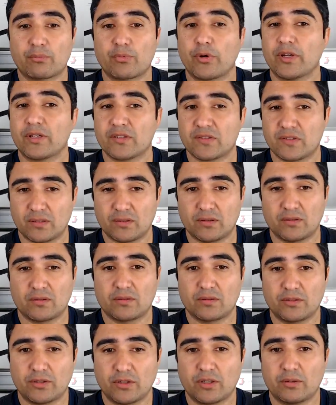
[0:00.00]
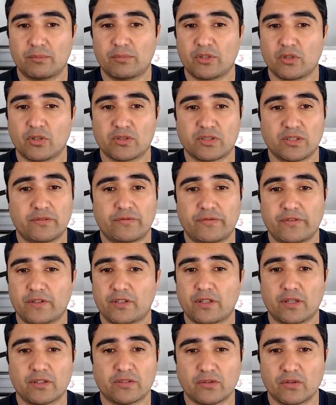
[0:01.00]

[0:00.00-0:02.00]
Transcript: brake signal, because if it does